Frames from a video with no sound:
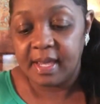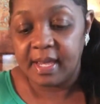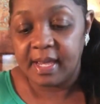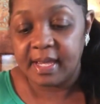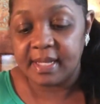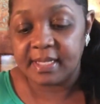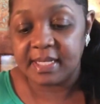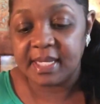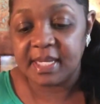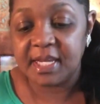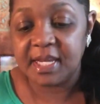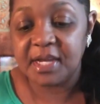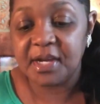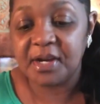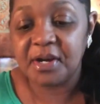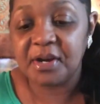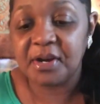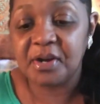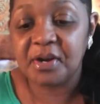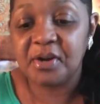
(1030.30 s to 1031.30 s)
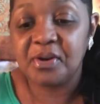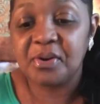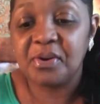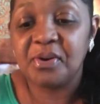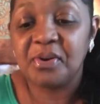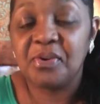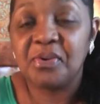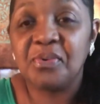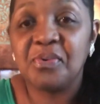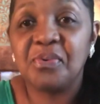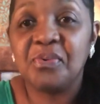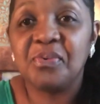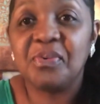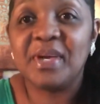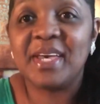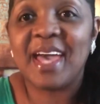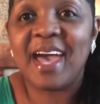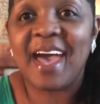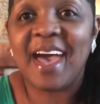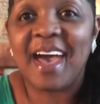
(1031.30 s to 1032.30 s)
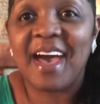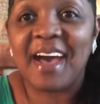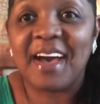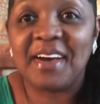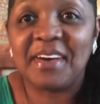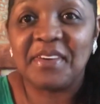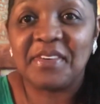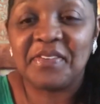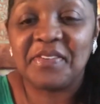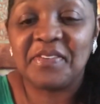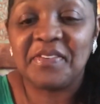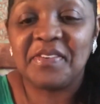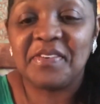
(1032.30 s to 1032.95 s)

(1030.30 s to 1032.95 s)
And here we have